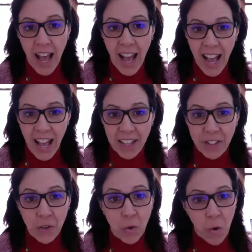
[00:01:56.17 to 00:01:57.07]
And
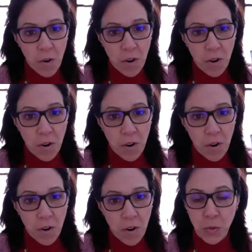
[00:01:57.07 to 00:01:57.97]
Quorum,
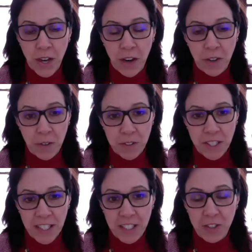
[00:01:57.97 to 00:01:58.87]
which we are
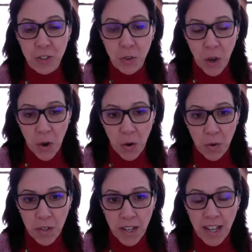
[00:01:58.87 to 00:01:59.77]
using to
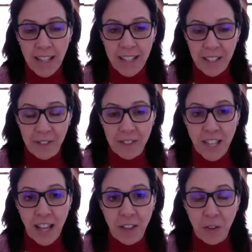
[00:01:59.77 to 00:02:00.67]
code, lives
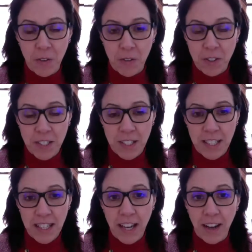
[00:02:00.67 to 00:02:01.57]
at the
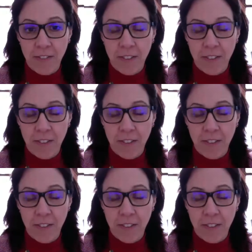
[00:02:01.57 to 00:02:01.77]
University of